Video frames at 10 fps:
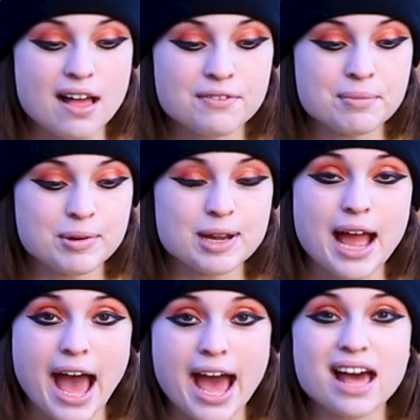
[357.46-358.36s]
everybody
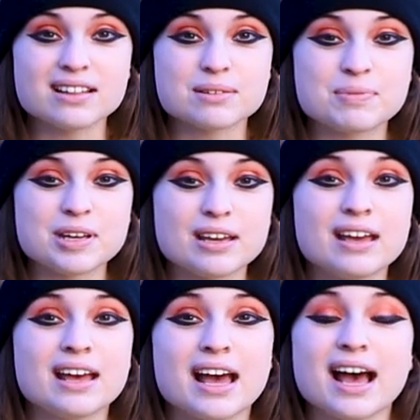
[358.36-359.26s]
had to be
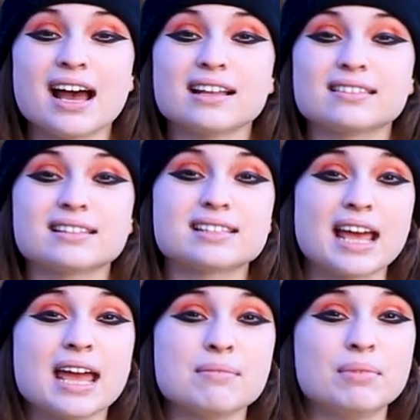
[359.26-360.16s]
at the
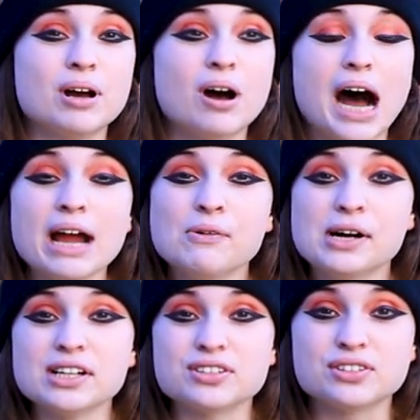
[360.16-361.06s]
same, I
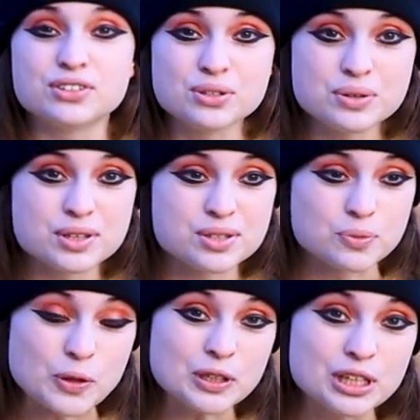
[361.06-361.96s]
want to do this
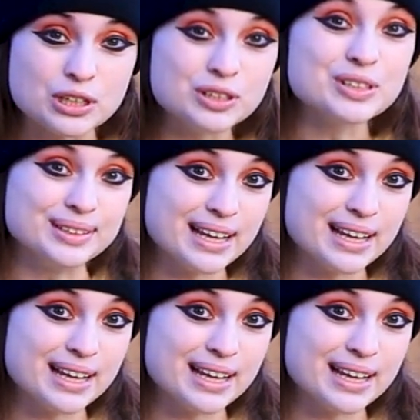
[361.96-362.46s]
really good